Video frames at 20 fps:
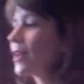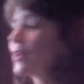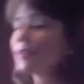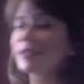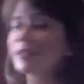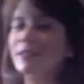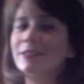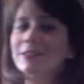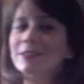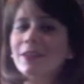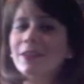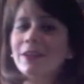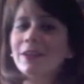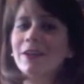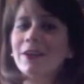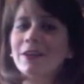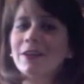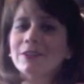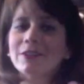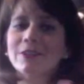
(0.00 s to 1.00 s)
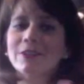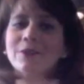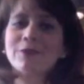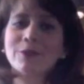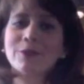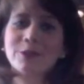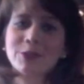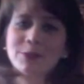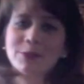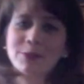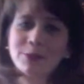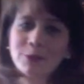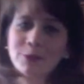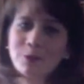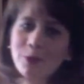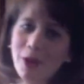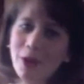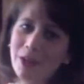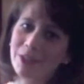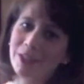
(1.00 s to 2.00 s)
let's get on to the first little
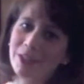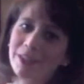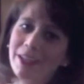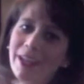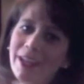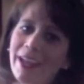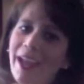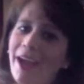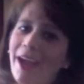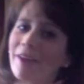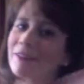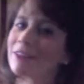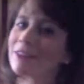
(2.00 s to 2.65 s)
project that I have.